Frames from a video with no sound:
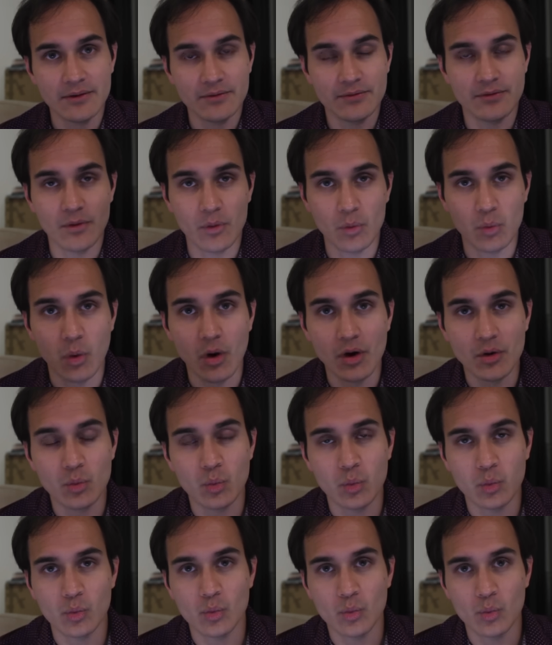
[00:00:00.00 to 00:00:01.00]
for
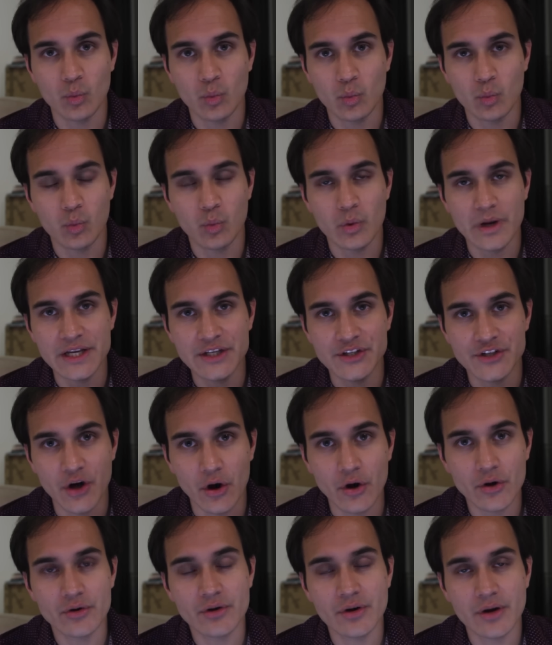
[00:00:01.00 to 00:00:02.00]
what we
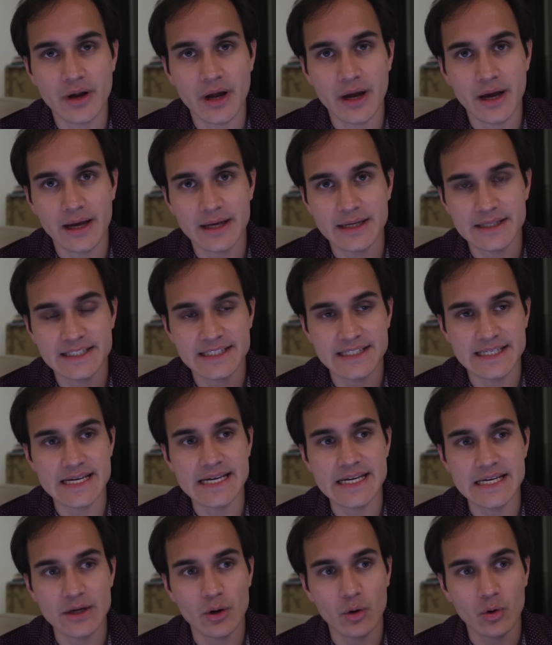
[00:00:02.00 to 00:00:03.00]
don't
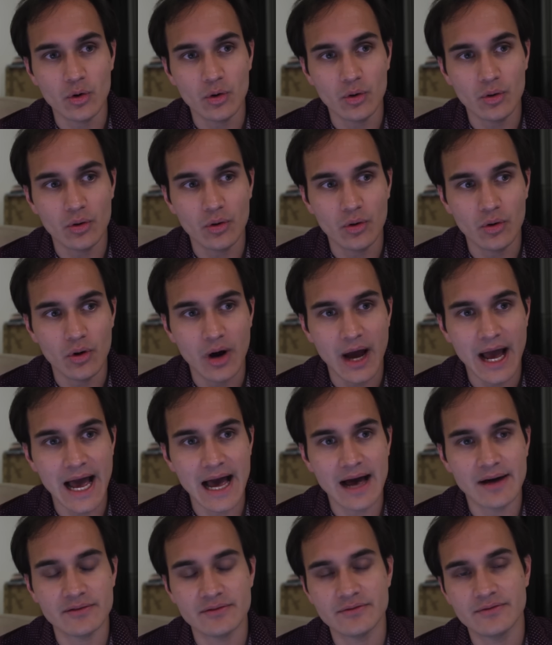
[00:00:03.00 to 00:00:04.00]
see or
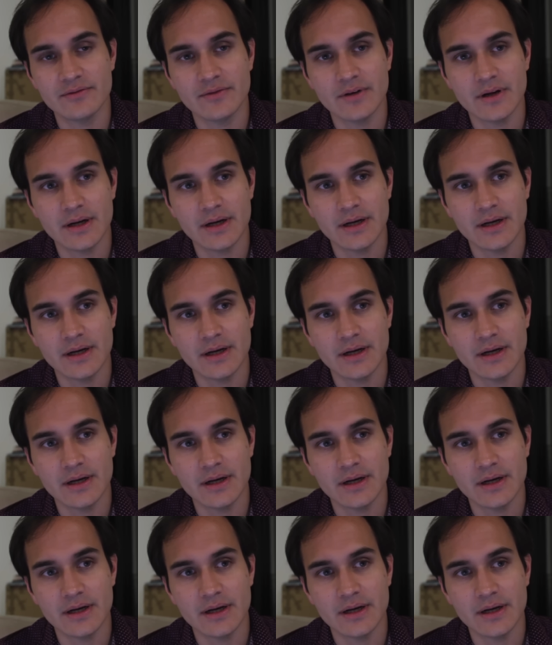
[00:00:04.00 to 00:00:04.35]
have